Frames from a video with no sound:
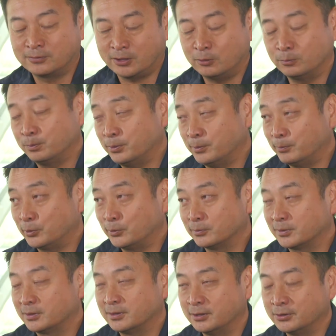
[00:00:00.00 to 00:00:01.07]
help promote
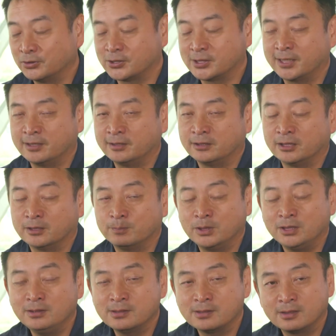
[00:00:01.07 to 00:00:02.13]
understanding and
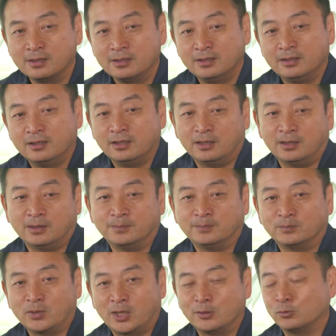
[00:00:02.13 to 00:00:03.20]
peace.
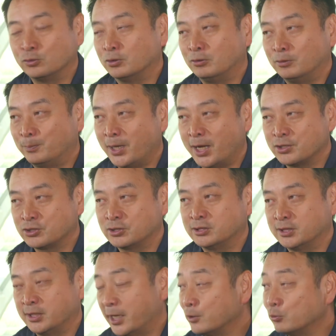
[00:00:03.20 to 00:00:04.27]
And we're all
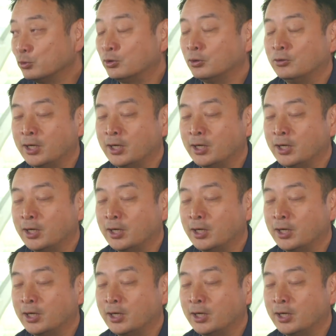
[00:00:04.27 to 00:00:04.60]
passionate, and we all